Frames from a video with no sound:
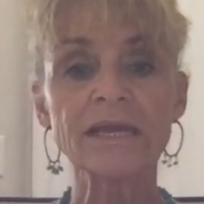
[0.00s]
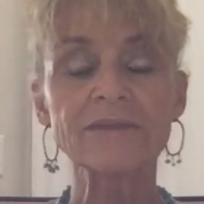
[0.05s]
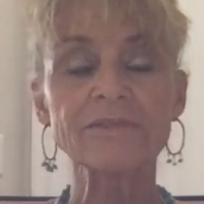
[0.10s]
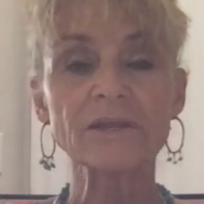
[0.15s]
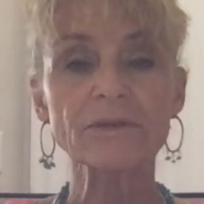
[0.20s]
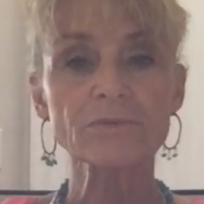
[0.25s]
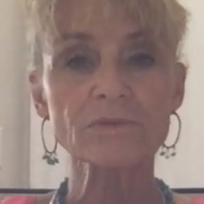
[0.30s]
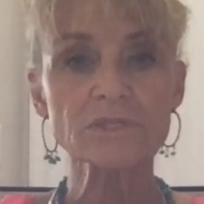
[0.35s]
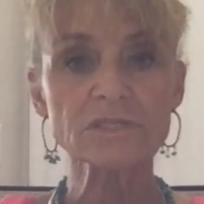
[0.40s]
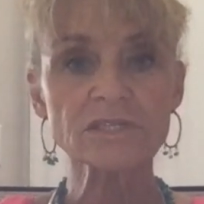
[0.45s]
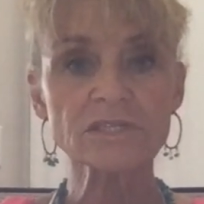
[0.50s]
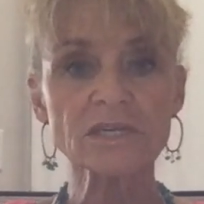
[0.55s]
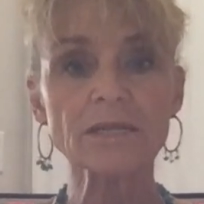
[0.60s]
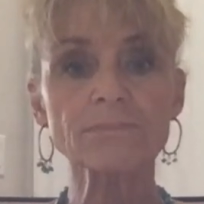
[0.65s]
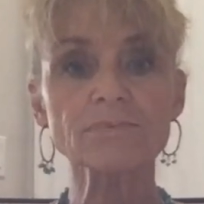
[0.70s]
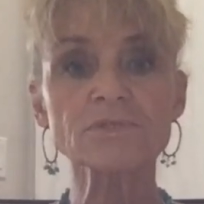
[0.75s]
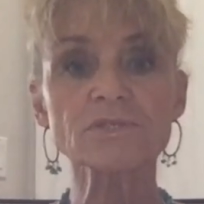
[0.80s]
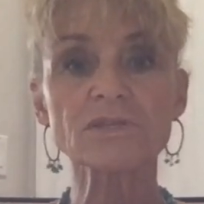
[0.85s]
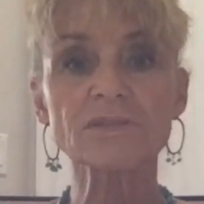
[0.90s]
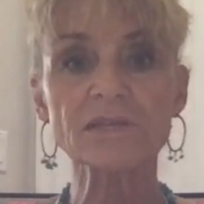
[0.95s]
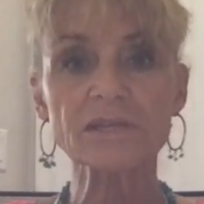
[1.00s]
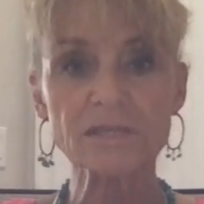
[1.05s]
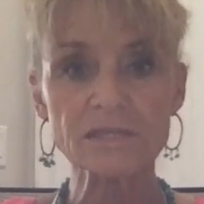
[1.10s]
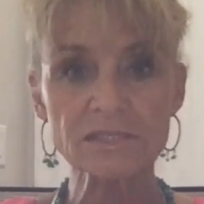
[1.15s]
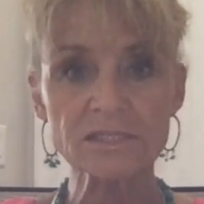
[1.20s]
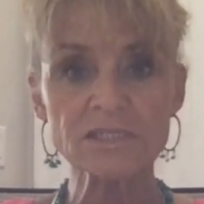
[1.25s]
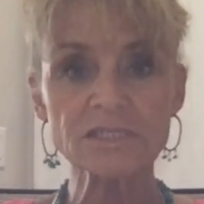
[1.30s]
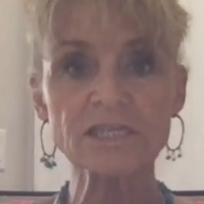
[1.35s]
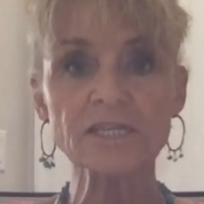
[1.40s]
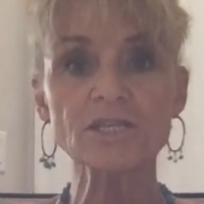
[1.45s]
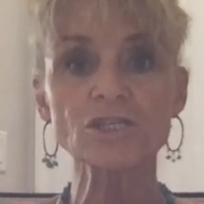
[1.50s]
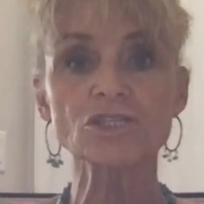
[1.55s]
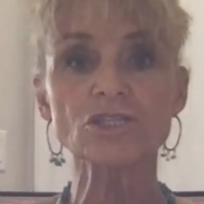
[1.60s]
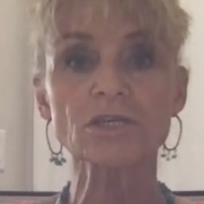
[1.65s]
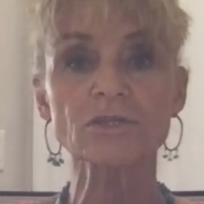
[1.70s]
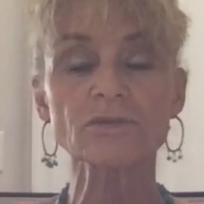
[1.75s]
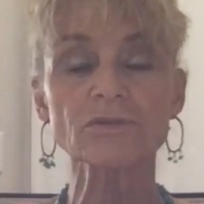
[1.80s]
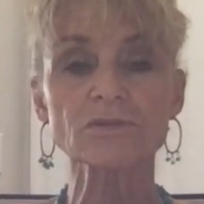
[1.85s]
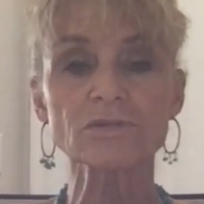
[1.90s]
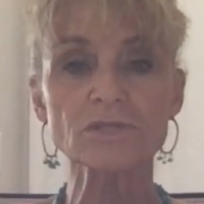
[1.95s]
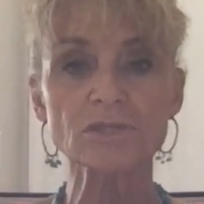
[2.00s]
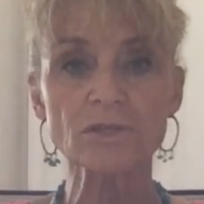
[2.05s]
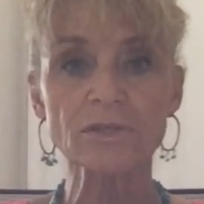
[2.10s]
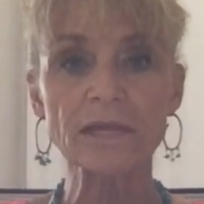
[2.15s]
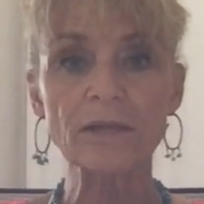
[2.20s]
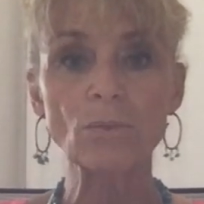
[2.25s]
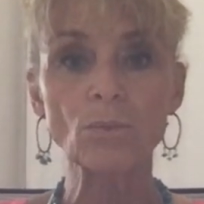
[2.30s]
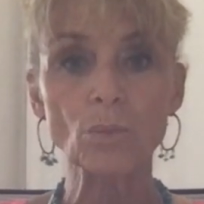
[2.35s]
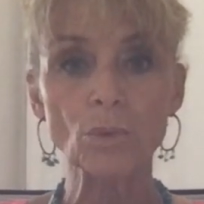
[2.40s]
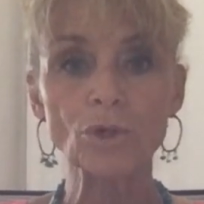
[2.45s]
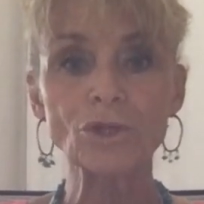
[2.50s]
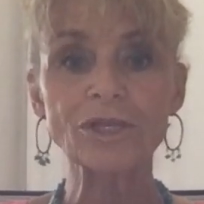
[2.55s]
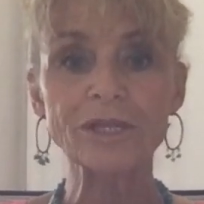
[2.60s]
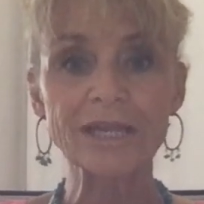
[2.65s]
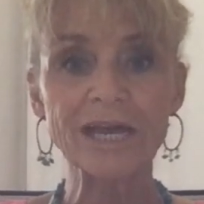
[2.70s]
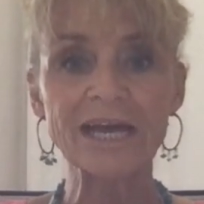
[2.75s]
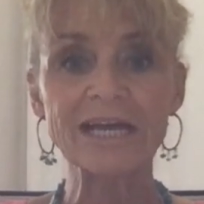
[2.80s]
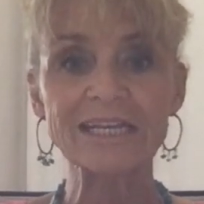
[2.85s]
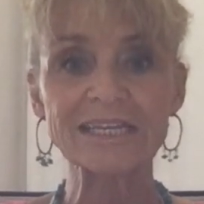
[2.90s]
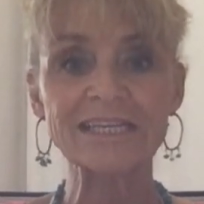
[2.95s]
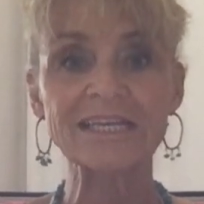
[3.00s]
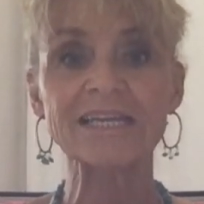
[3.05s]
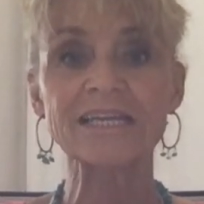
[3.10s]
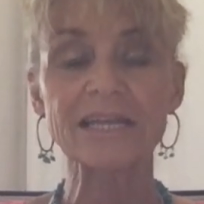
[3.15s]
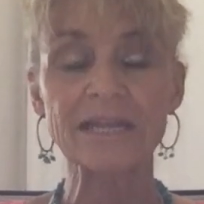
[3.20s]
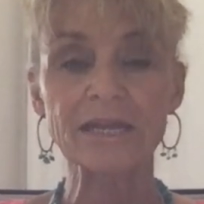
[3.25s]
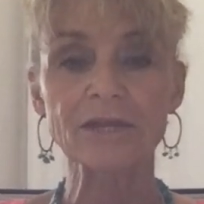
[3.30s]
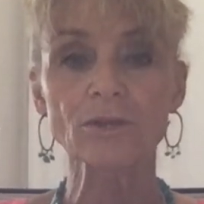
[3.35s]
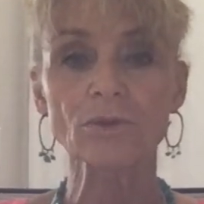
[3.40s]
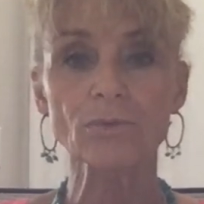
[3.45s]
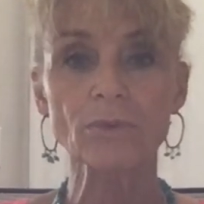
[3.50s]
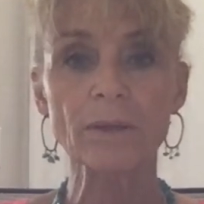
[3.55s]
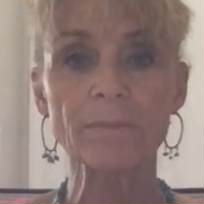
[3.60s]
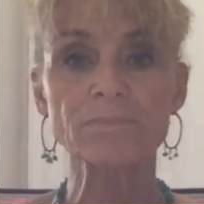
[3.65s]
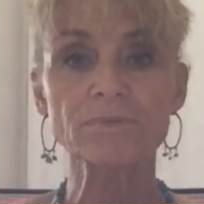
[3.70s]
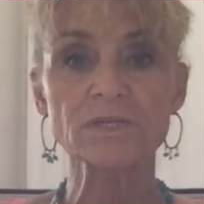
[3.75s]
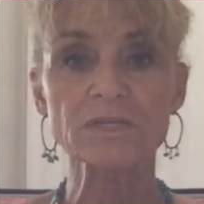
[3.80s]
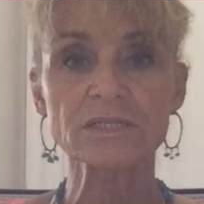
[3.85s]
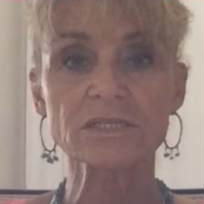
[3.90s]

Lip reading: They were set up so they could see each other so they would not get interrupted.